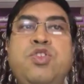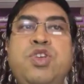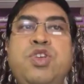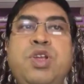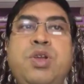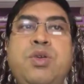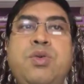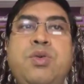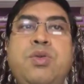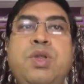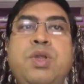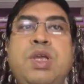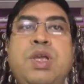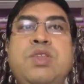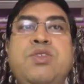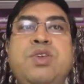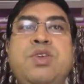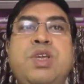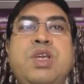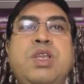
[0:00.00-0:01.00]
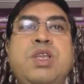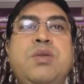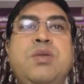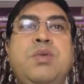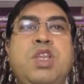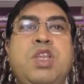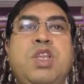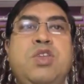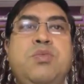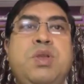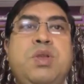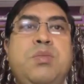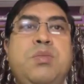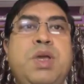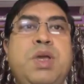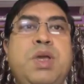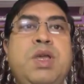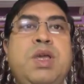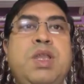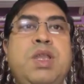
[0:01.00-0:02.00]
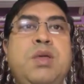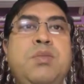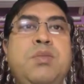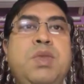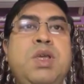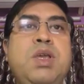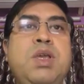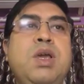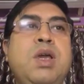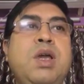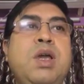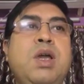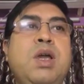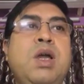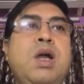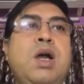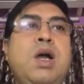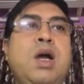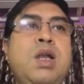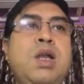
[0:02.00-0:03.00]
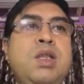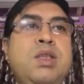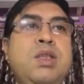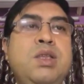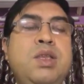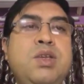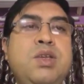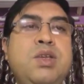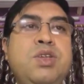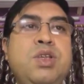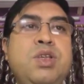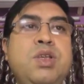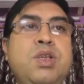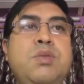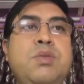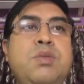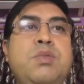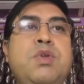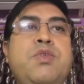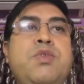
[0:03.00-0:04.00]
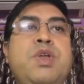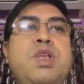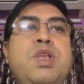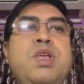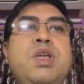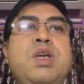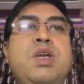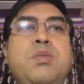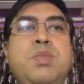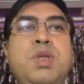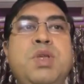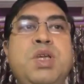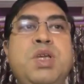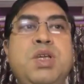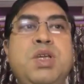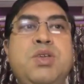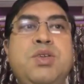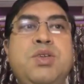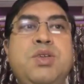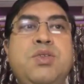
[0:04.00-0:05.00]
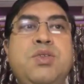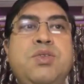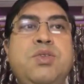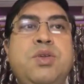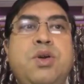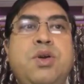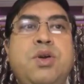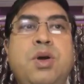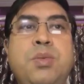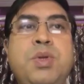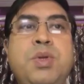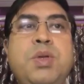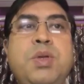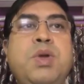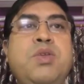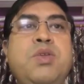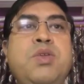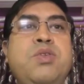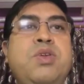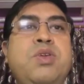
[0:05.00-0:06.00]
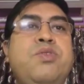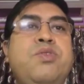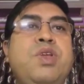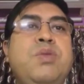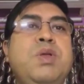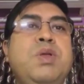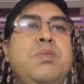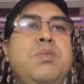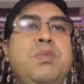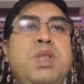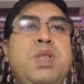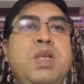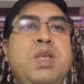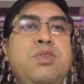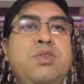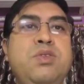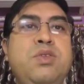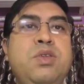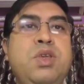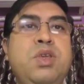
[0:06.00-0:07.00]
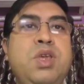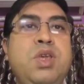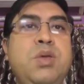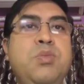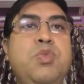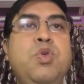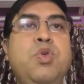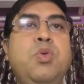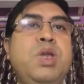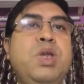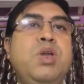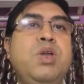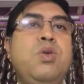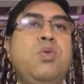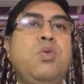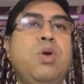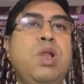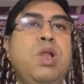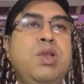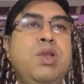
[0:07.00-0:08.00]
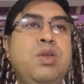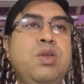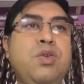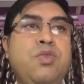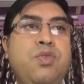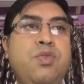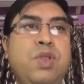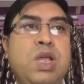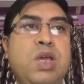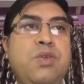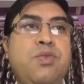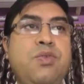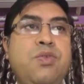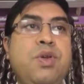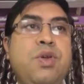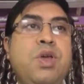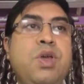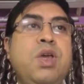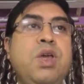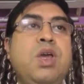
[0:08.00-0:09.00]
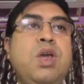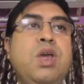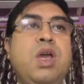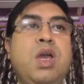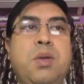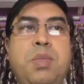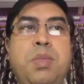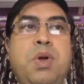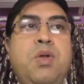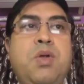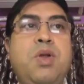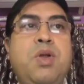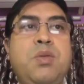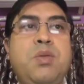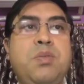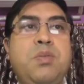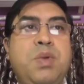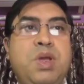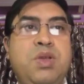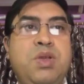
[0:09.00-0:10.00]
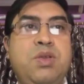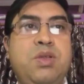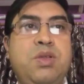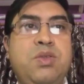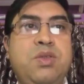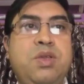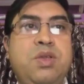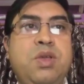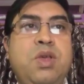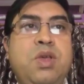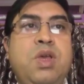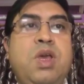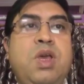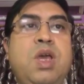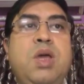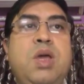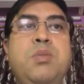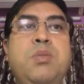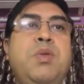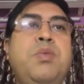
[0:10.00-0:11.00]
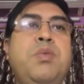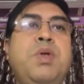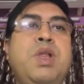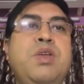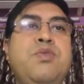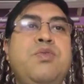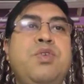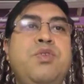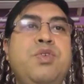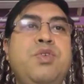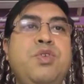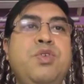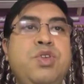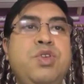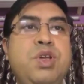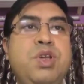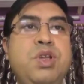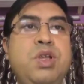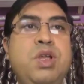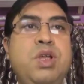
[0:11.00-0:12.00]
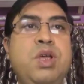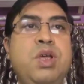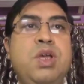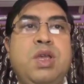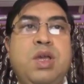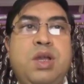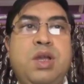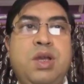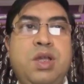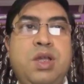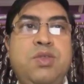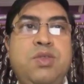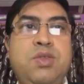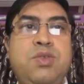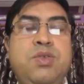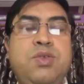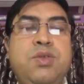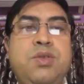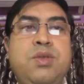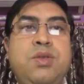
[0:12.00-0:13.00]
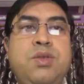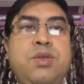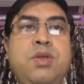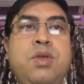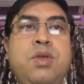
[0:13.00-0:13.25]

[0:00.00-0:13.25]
crucial role in CKD management by enabling early detection, preventing complications, optimizing treatment plans, improving quality of life, empowering patients, and preparing for future care needs.